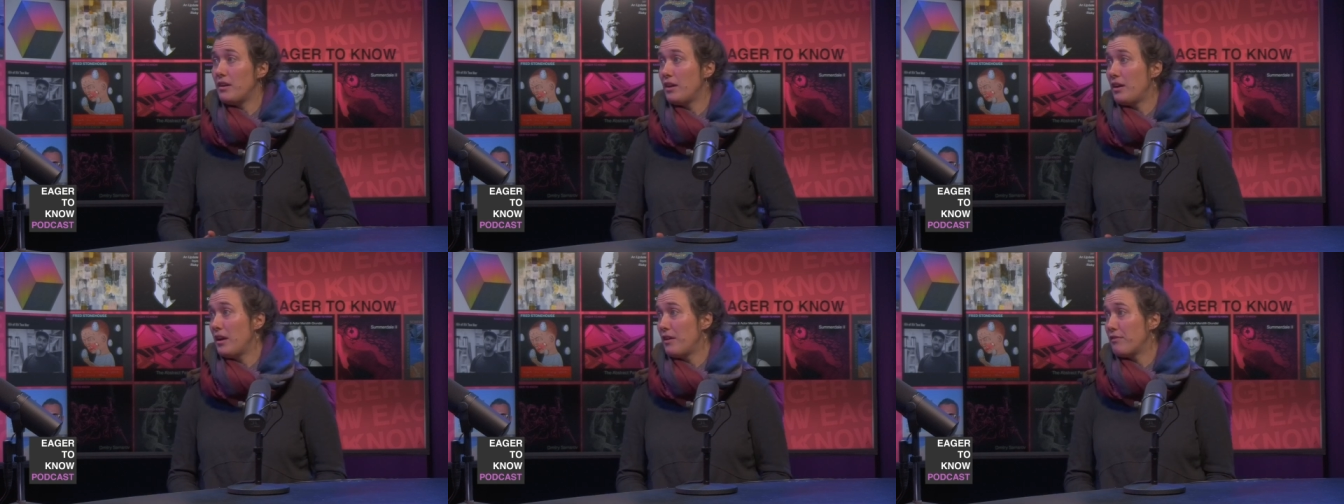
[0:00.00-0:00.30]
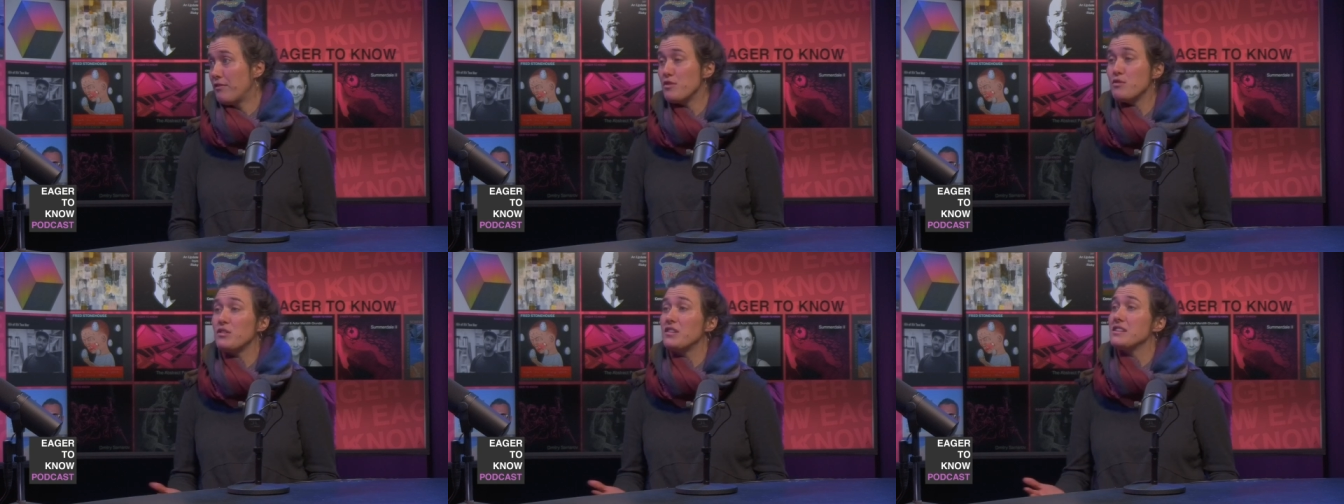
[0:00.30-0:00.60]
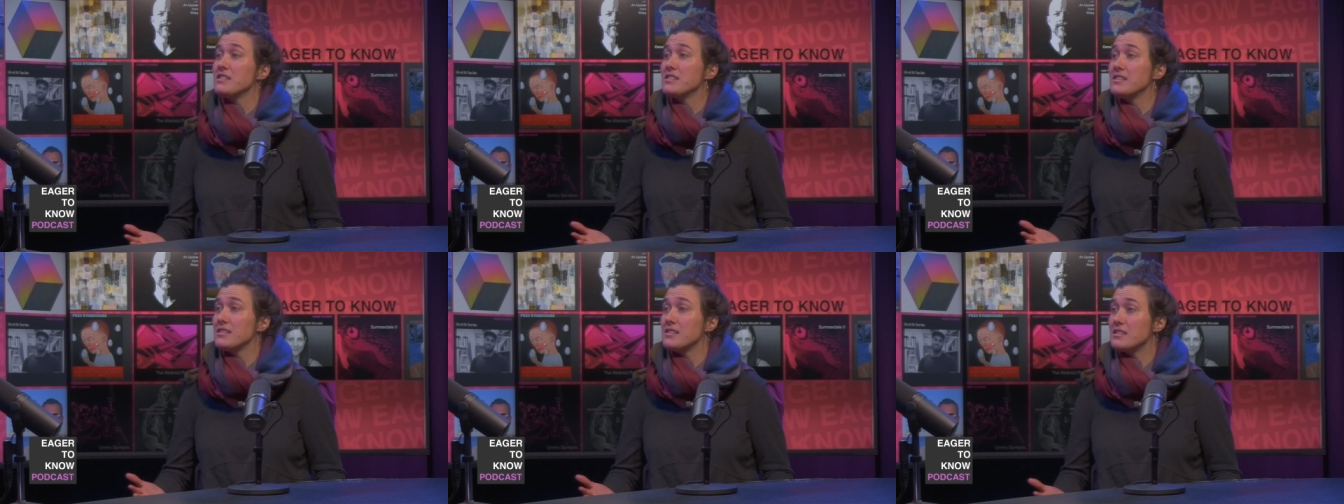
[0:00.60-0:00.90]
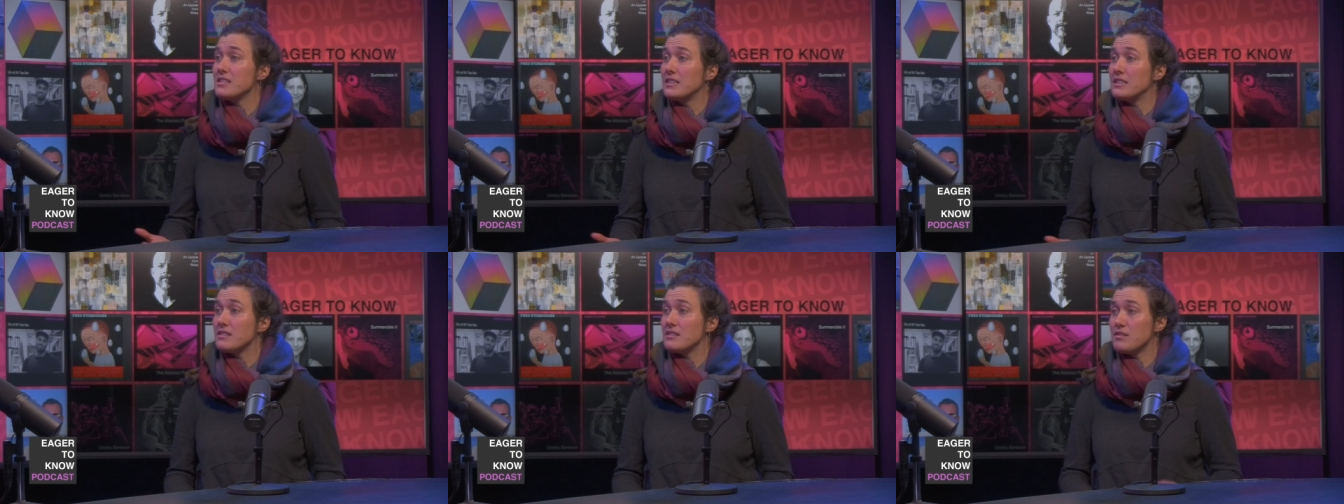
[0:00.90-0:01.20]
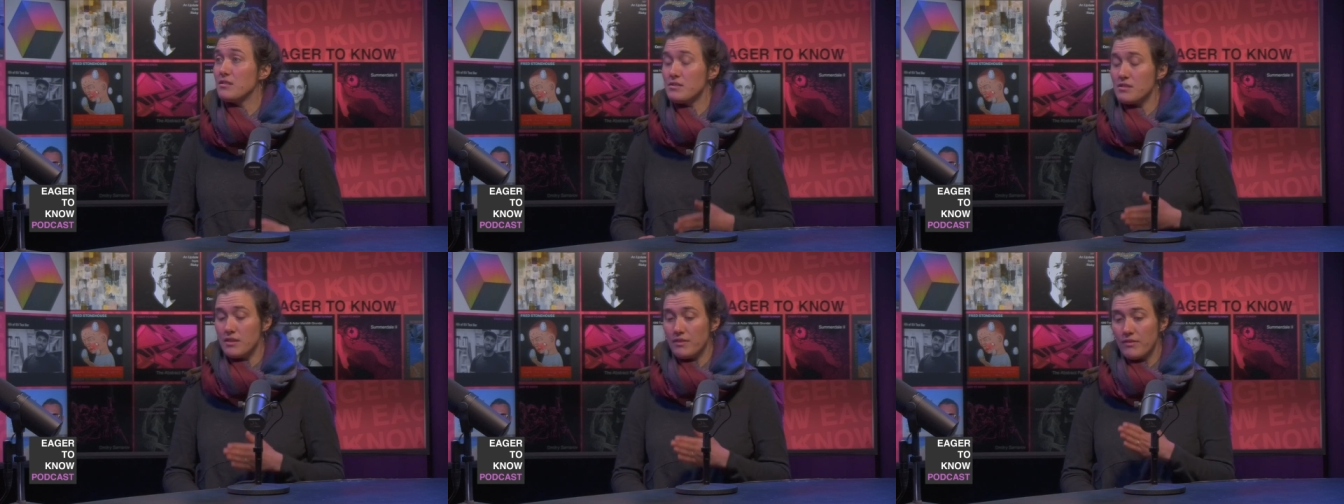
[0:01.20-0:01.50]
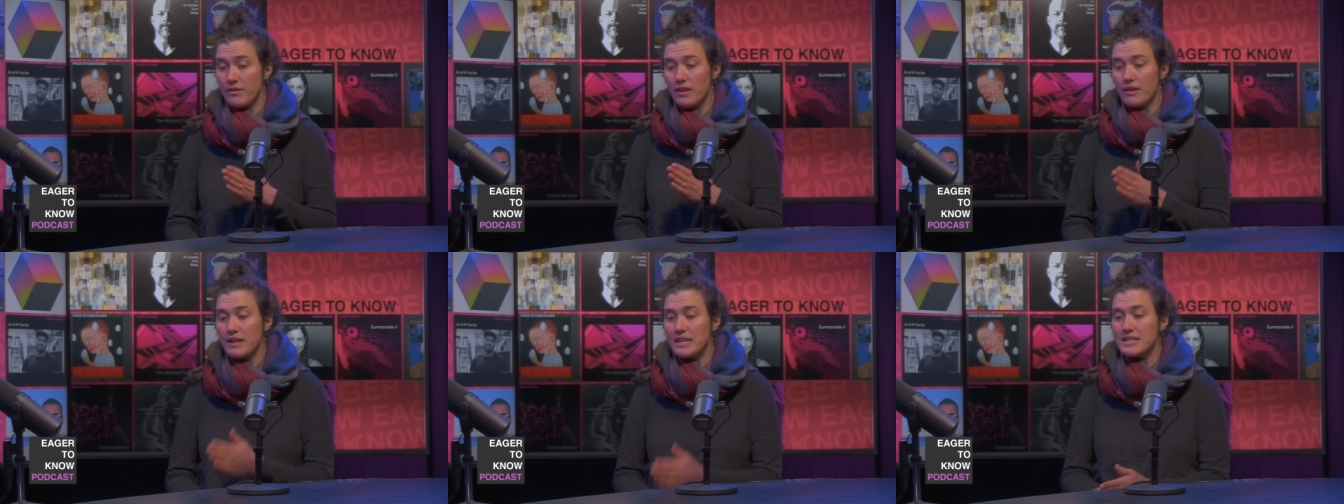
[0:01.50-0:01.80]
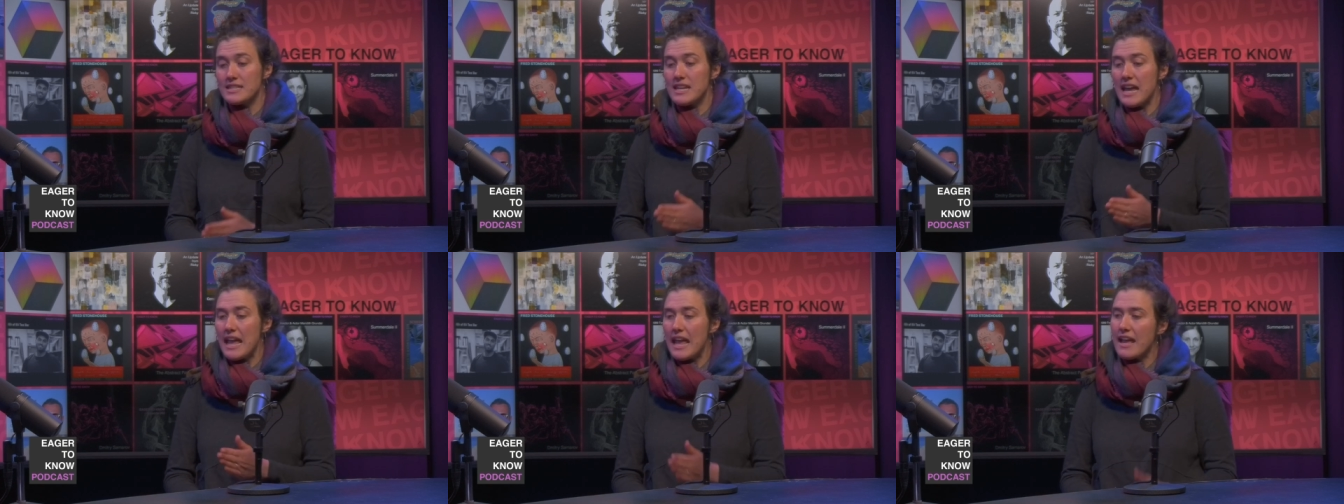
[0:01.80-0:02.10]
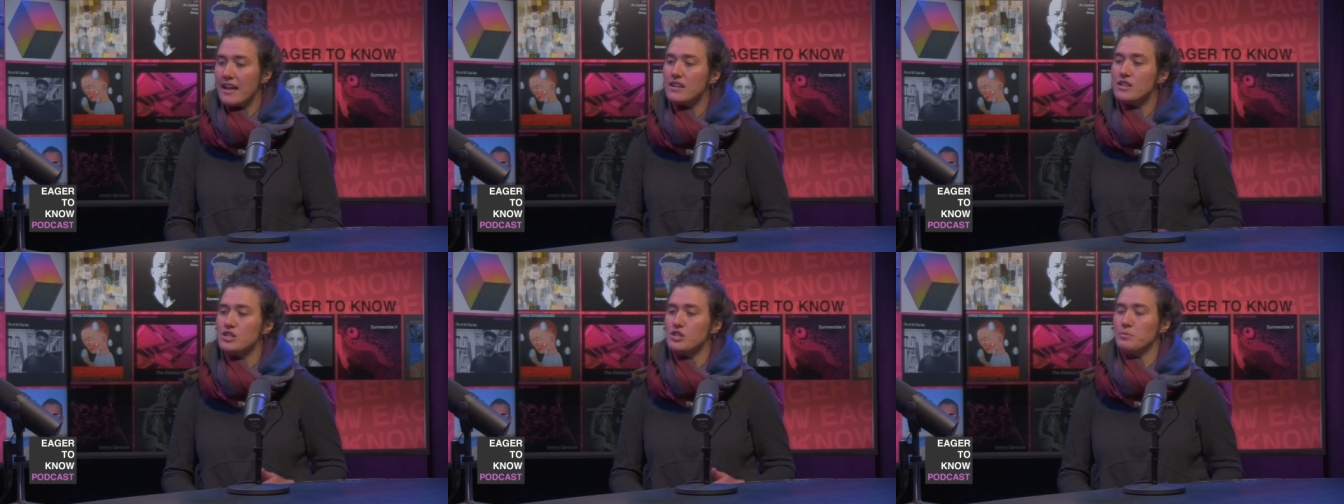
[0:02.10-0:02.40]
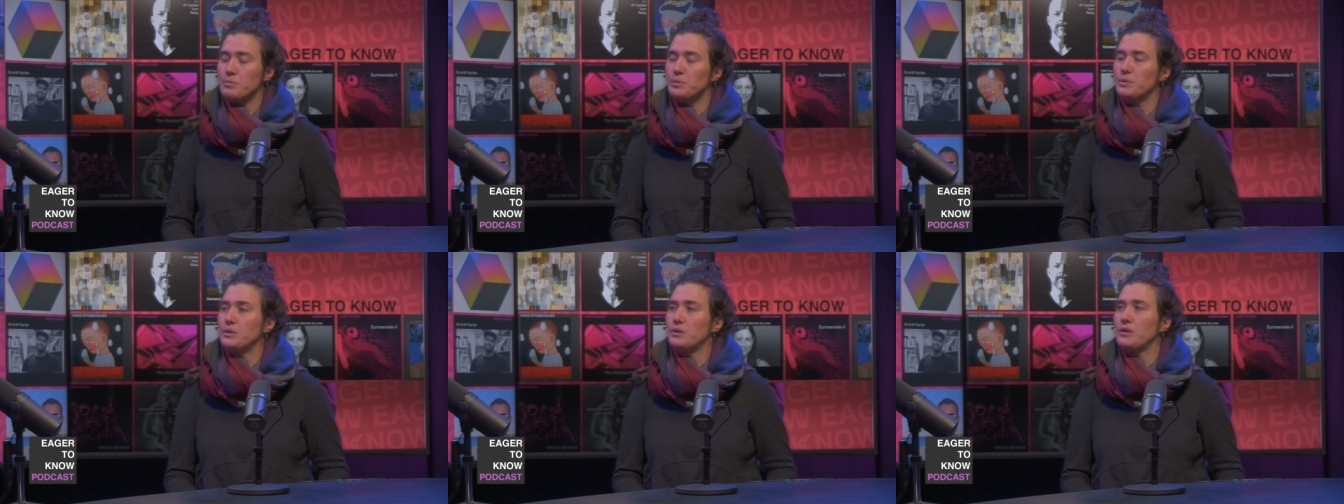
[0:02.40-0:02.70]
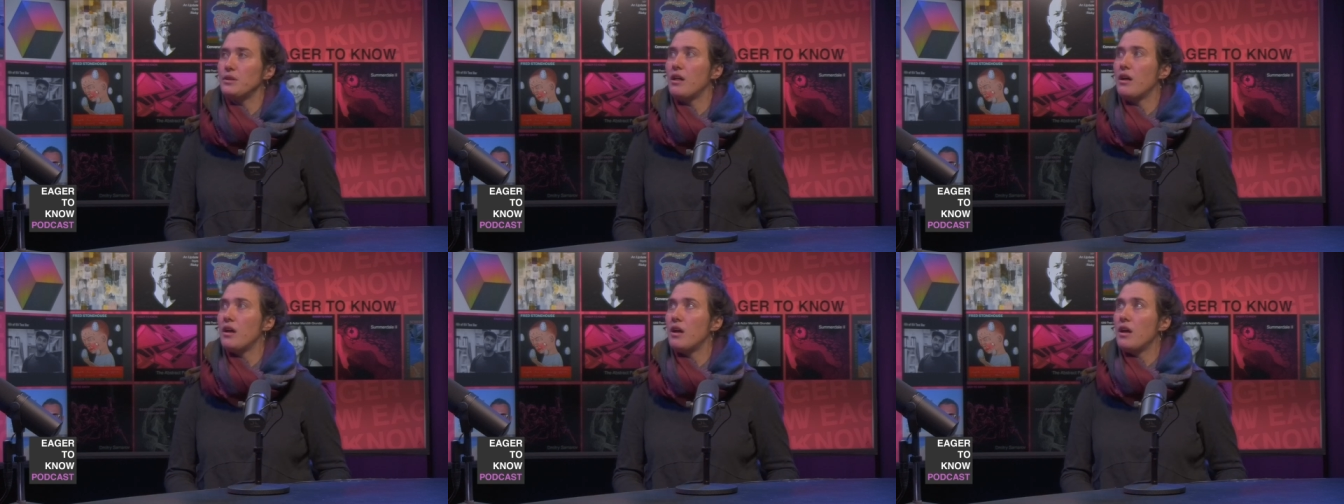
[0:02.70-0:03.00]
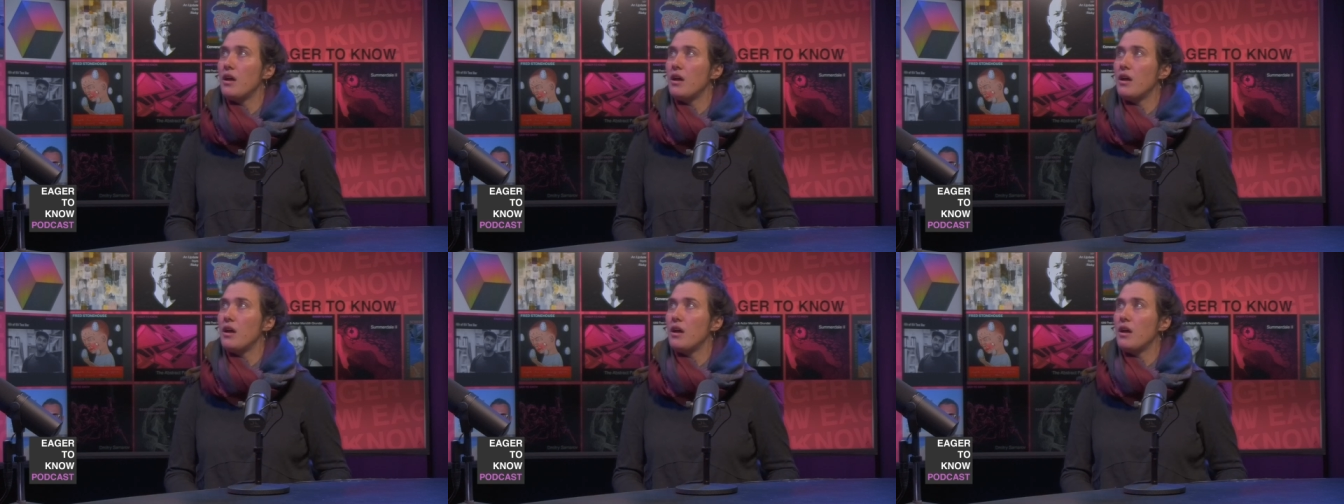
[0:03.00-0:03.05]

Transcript: fuel assistance. Those are very tangible